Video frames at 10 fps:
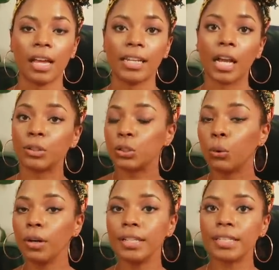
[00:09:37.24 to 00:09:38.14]
Now,
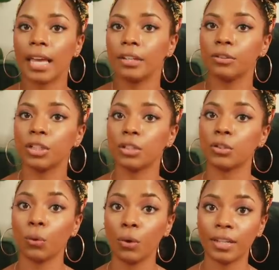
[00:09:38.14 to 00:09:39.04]
Taurus energy
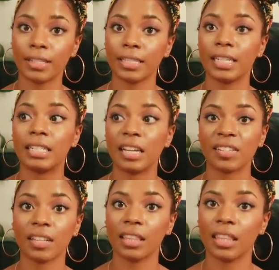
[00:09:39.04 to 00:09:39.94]
notoriously
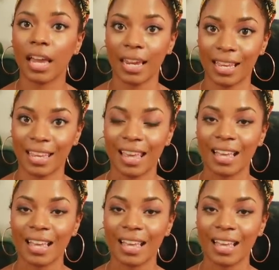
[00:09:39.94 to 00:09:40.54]
doesn't like